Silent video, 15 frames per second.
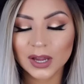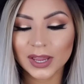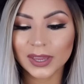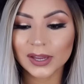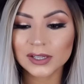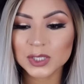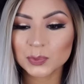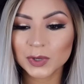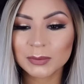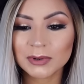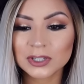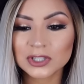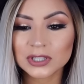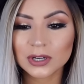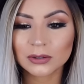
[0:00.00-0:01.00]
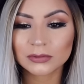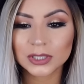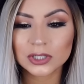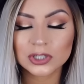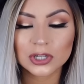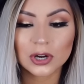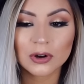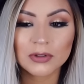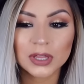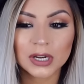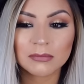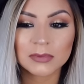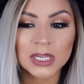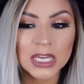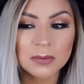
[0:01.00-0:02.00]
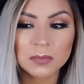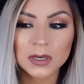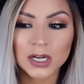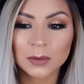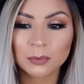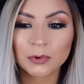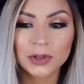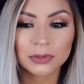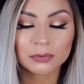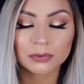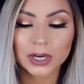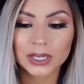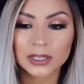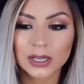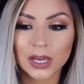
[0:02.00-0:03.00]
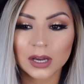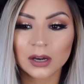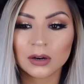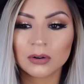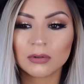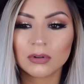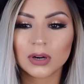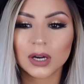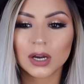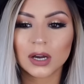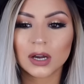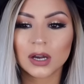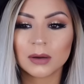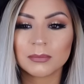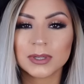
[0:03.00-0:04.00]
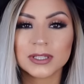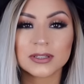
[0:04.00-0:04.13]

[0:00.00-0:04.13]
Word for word: I guess pretty much the only show that I'm keeping up with right now um,